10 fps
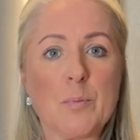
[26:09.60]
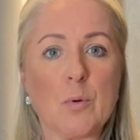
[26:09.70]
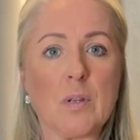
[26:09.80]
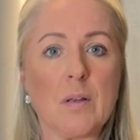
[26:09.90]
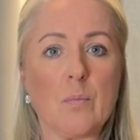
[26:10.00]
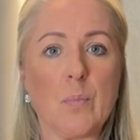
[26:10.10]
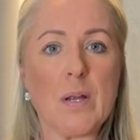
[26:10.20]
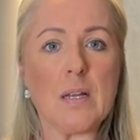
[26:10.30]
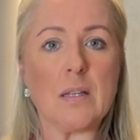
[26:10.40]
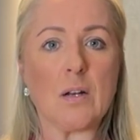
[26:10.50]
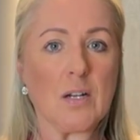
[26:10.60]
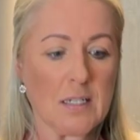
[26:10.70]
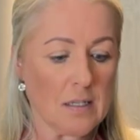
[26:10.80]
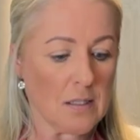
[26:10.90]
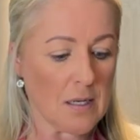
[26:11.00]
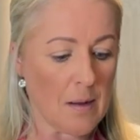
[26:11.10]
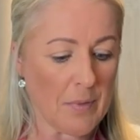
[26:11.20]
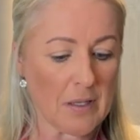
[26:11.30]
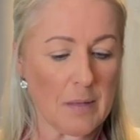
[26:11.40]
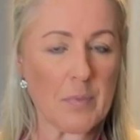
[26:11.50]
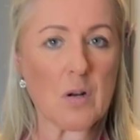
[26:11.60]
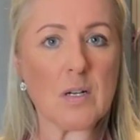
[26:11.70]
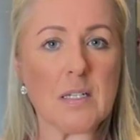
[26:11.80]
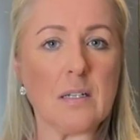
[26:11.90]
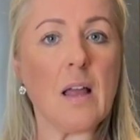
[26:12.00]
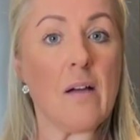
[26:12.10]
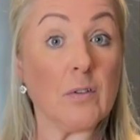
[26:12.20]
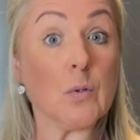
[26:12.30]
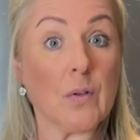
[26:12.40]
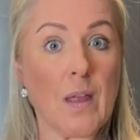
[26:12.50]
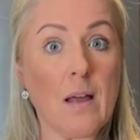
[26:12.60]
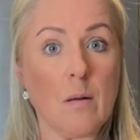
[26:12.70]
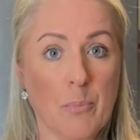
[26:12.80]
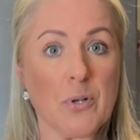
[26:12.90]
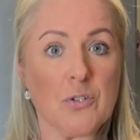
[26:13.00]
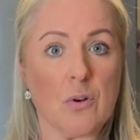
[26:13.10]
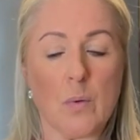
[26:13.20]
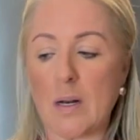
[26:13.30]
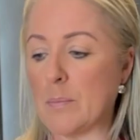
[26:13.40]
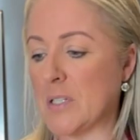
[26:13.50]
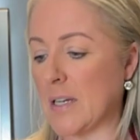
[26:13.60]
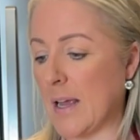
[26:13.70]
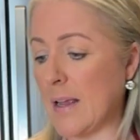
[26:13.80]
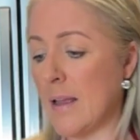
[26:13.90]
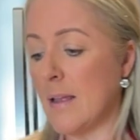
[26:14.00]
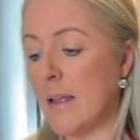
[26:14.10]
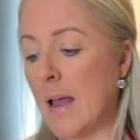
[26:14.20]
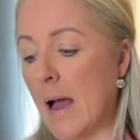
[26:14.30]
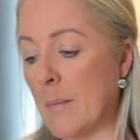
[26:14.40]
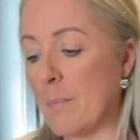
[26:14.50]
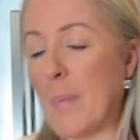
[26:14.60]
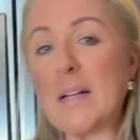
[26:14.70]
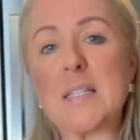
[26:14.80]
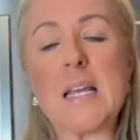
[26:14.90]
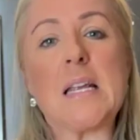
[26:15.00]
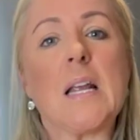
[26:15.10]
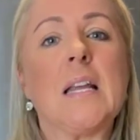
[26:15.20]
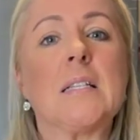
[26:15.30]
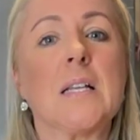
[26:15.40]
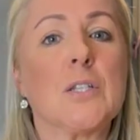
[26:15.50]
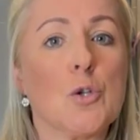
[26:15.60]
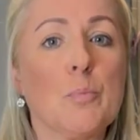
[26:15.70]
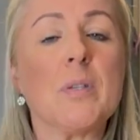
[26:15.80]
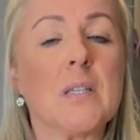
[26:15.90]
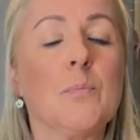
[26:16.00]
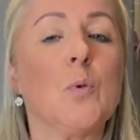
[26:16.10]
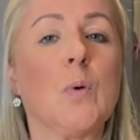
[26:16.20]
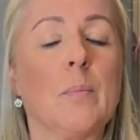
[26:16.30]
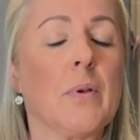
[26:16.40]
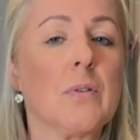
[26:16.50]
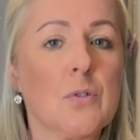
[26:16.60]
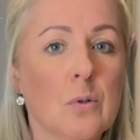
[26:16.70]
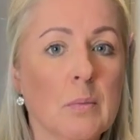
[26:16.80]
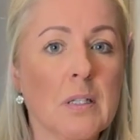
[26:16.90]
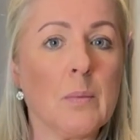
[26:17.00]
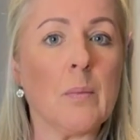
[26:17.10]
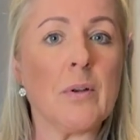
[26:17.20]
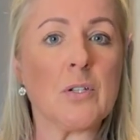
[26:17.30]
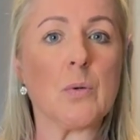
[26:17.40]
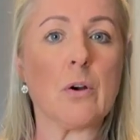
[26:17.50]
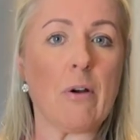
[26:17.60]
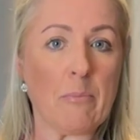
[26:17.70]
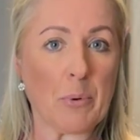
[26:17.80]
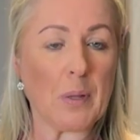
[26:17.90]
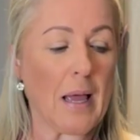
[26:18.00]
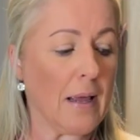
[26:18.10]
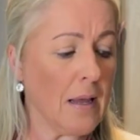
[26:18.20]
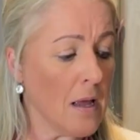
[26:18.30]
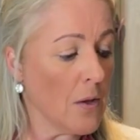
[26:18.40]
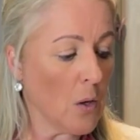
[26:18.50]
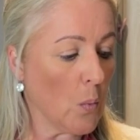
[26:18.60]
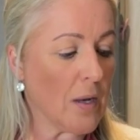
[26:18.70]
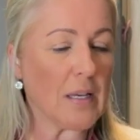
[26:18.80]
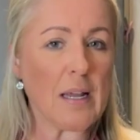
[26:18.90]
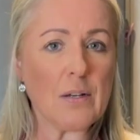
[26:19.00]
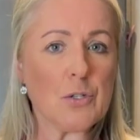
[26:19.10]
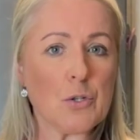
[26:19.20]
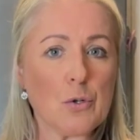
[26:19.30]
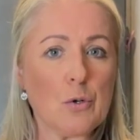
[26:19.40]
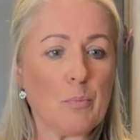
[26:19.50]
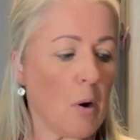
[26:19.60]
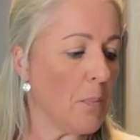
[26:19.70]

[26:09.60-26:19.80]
Put that back on. Get that going again. Yeah, creme brulee. So the creme brulee recipe that I used is actually the recipe that's in the book. So if you haven't seen the